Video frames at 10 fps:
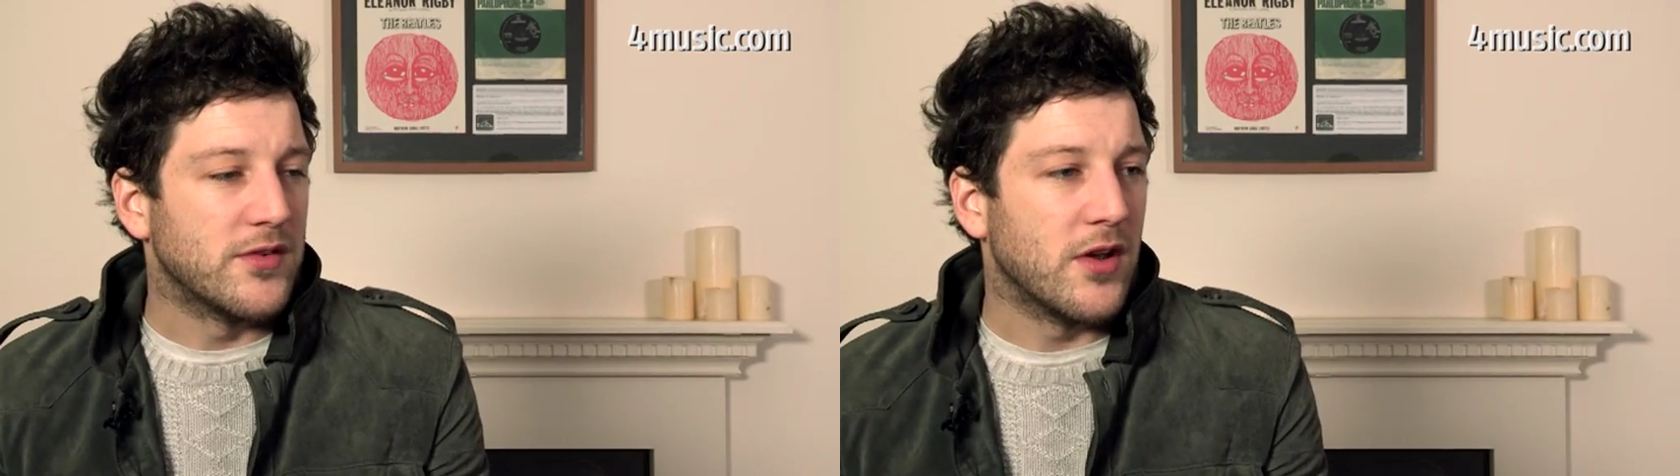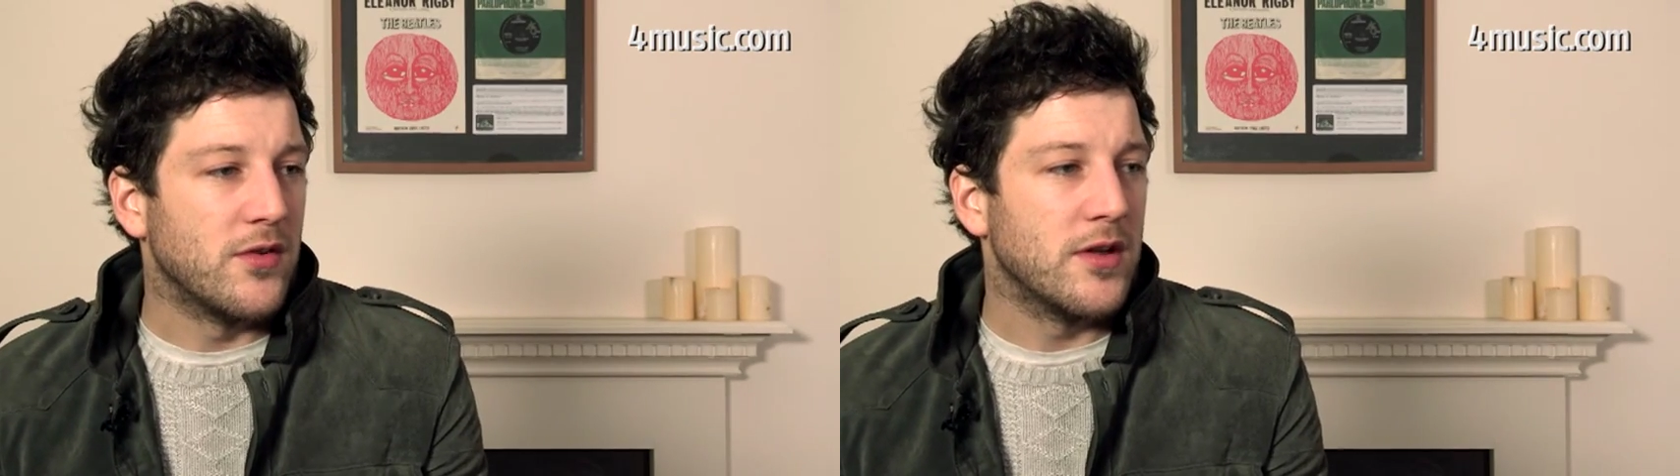
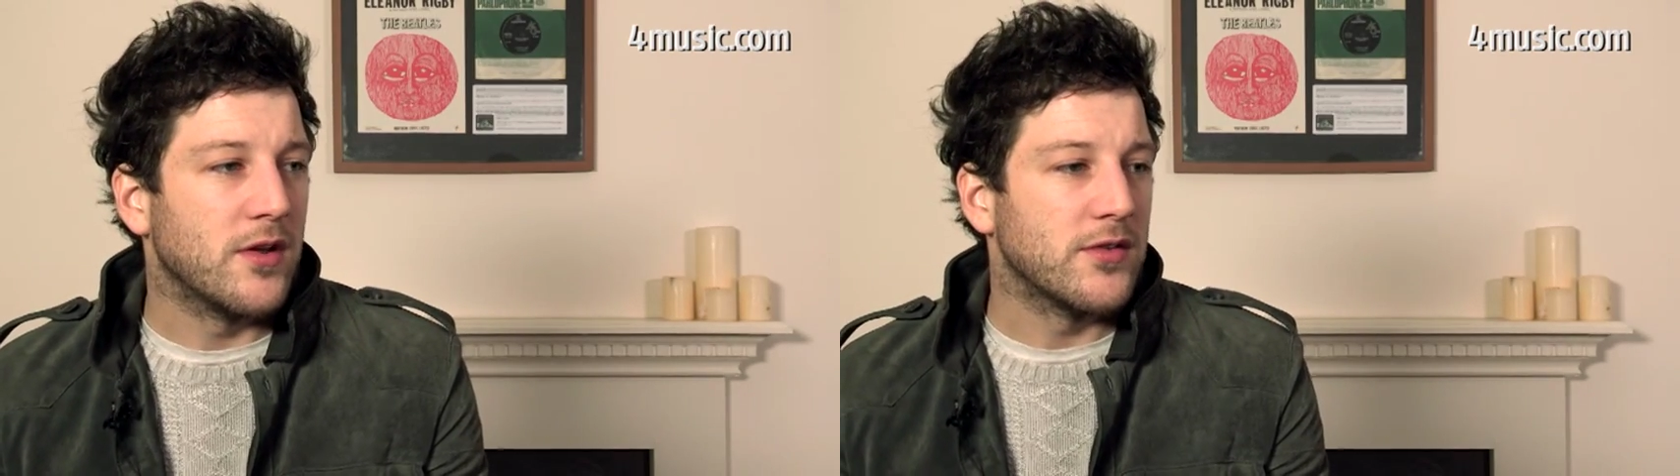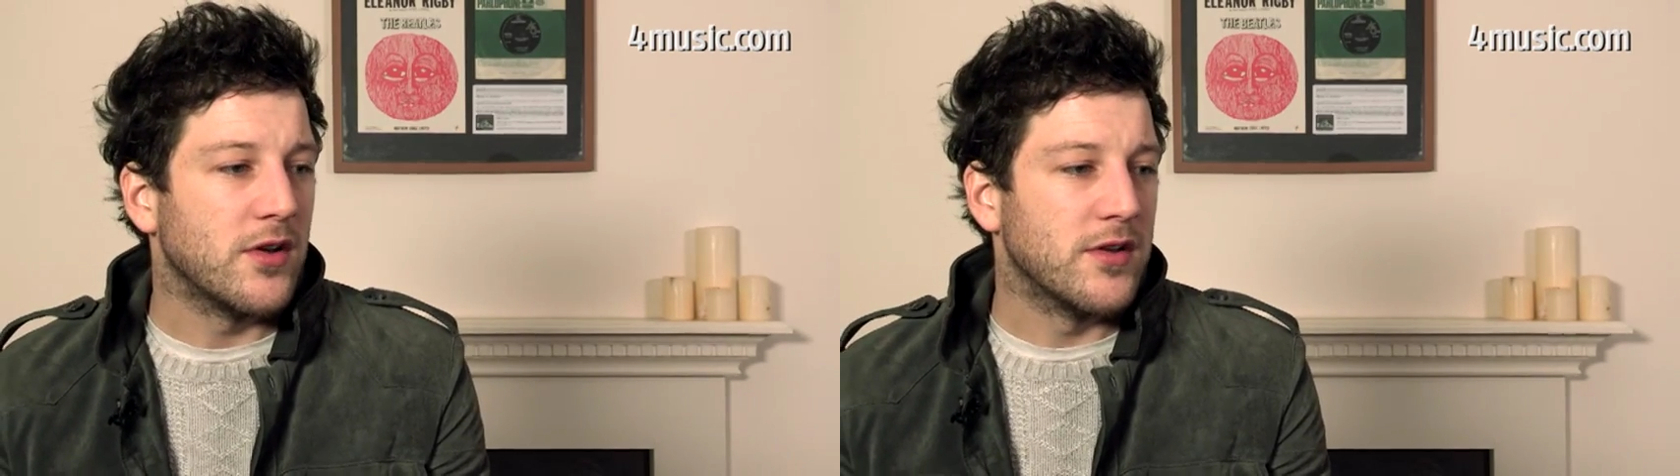Sony.
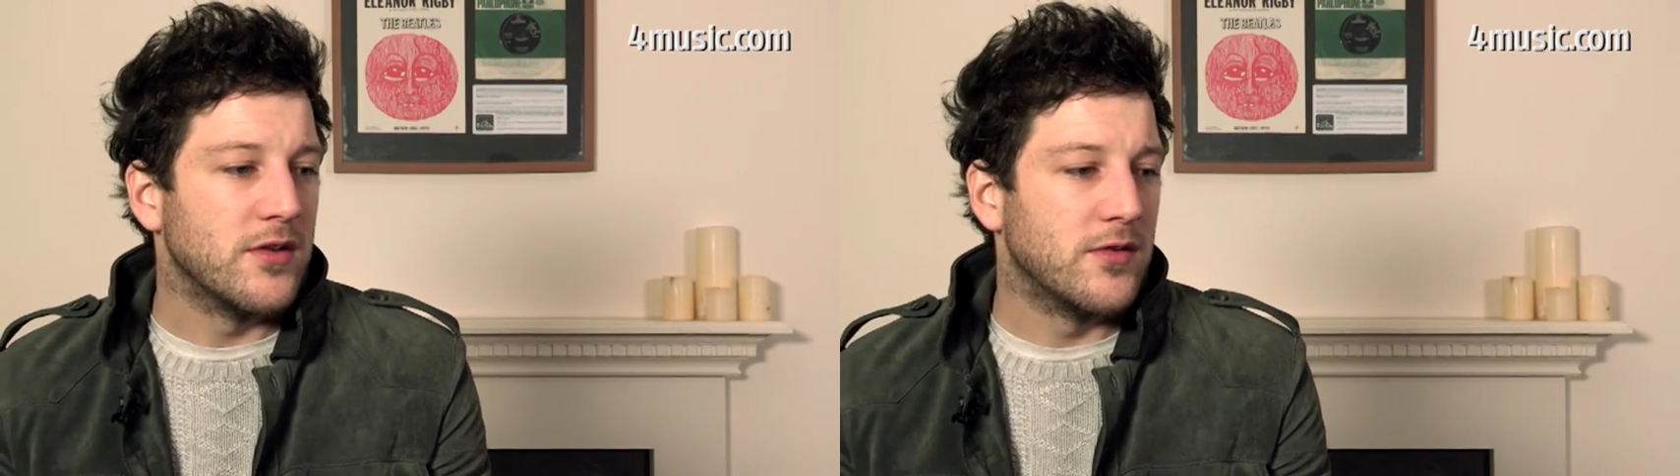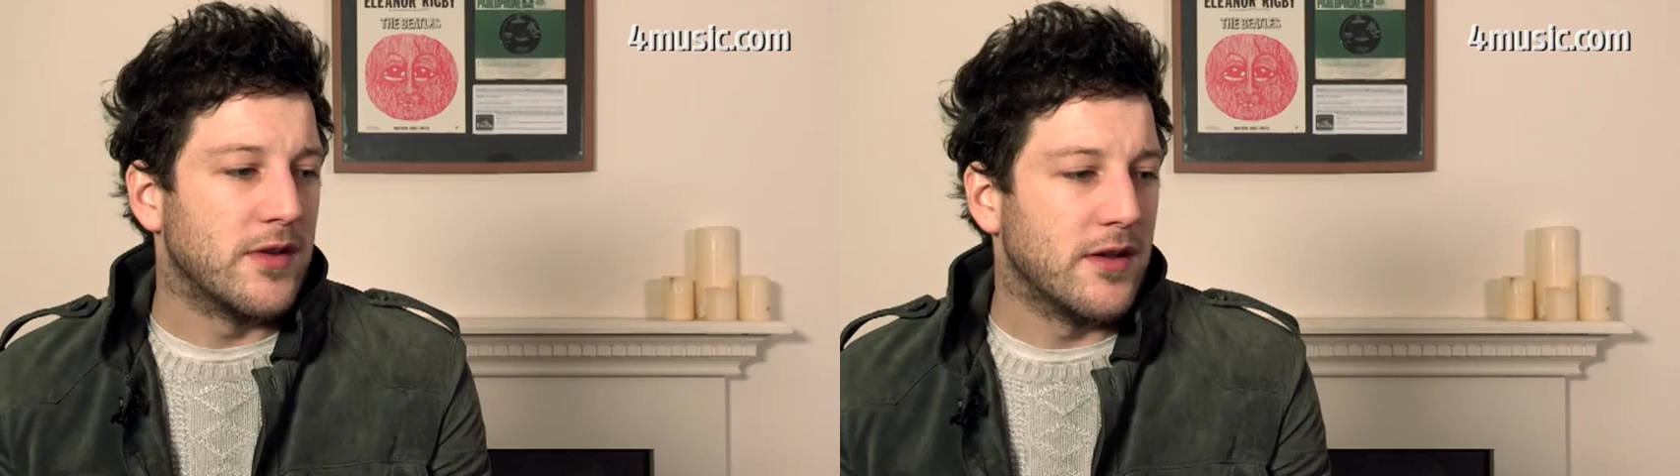I signed a
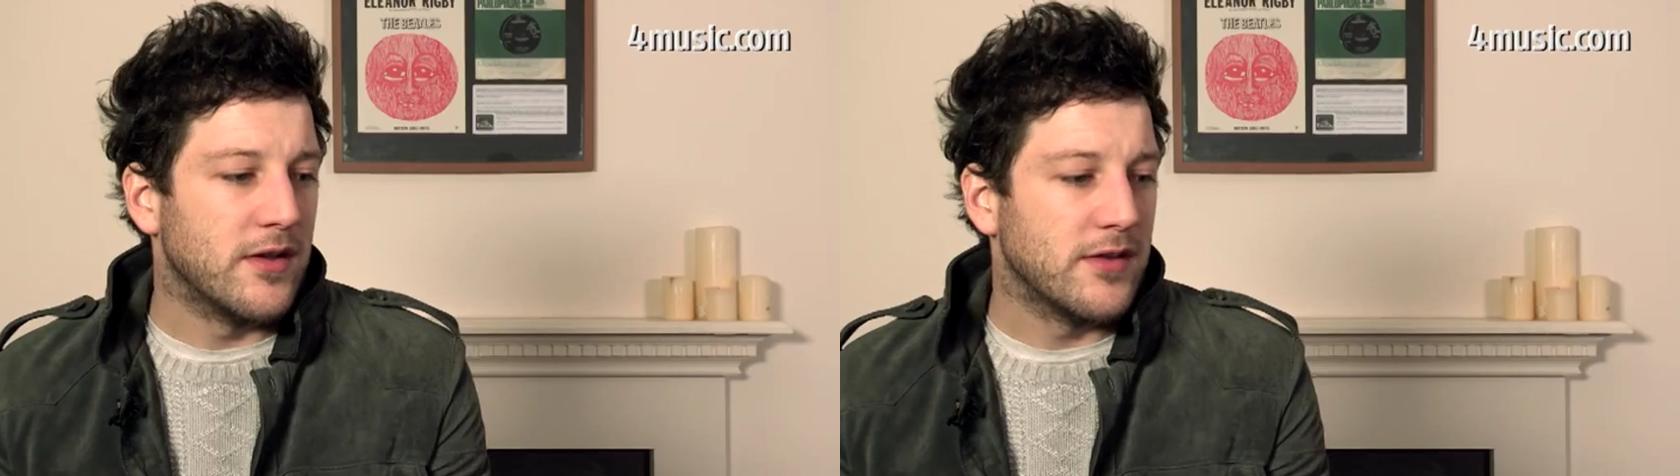new deal.